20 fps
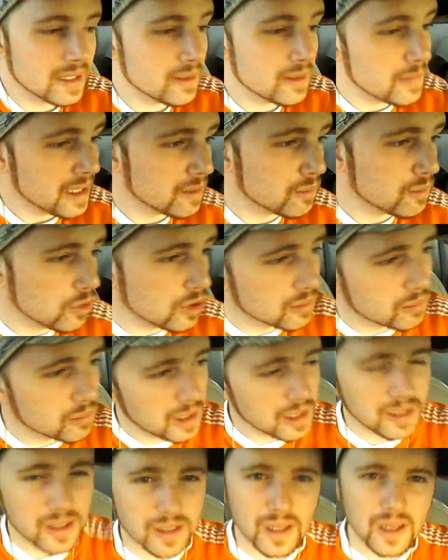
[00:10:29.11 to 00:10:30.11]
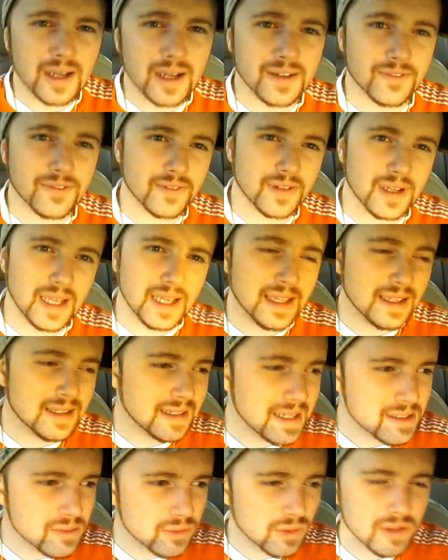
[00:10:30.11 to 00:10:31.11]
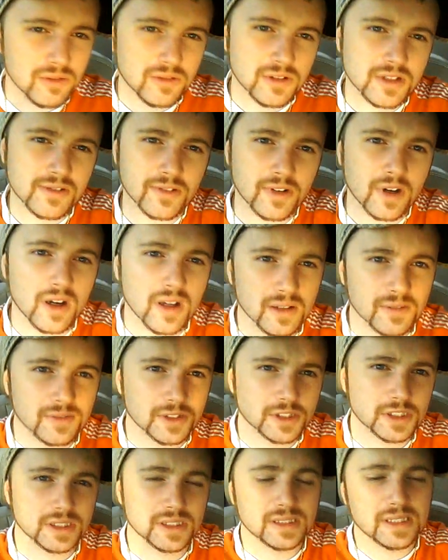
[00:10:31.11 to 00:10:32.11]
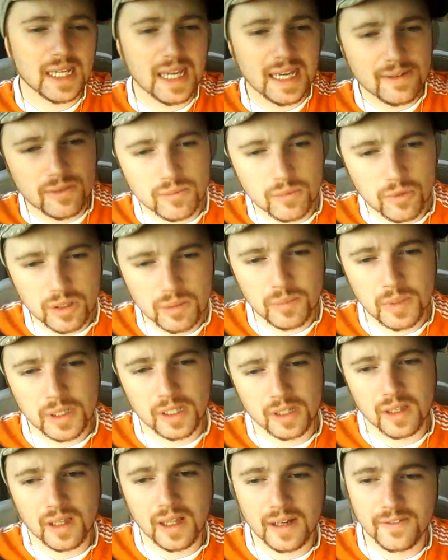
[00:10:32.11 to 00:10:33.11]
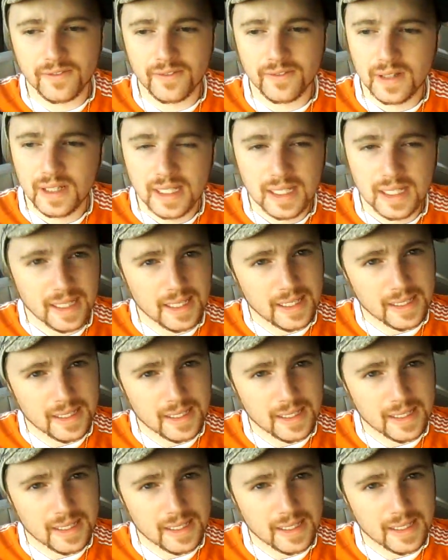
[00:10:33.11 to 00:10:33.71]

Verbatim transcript: wanted me to get out of that, wanted to take care of me and give me a more abundant life.